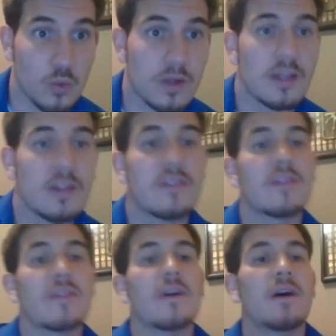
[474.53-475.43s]

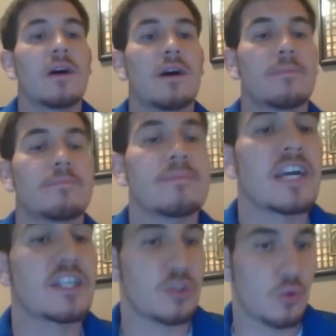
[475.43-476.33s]
with
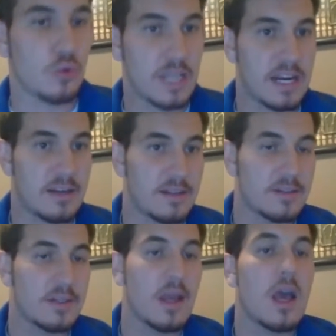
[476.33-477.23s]
external
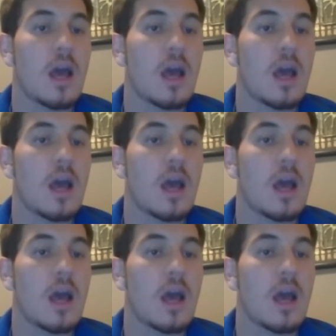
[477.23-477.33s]
candidates.